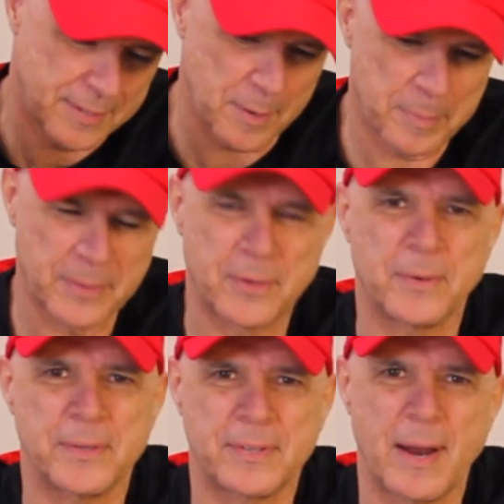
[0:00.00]
couple of
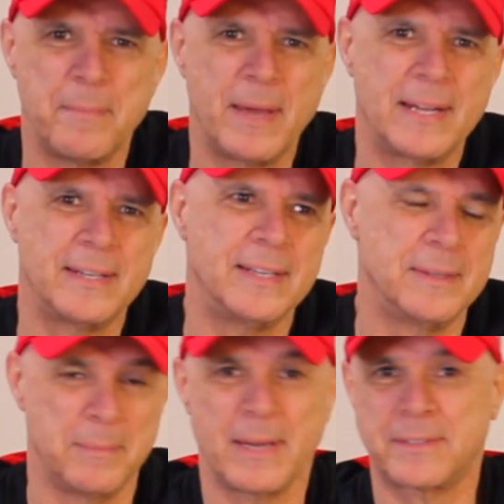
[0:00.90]
girls that I met
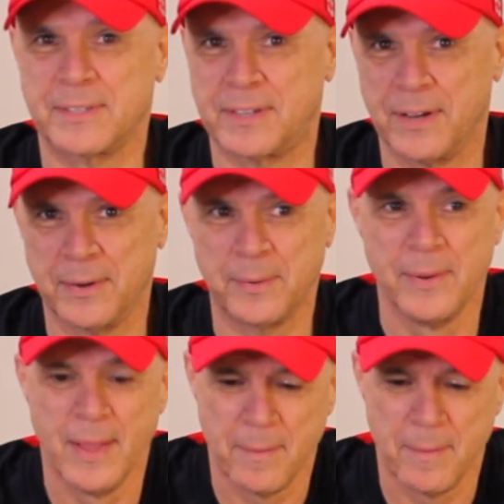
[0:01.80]
in Mexico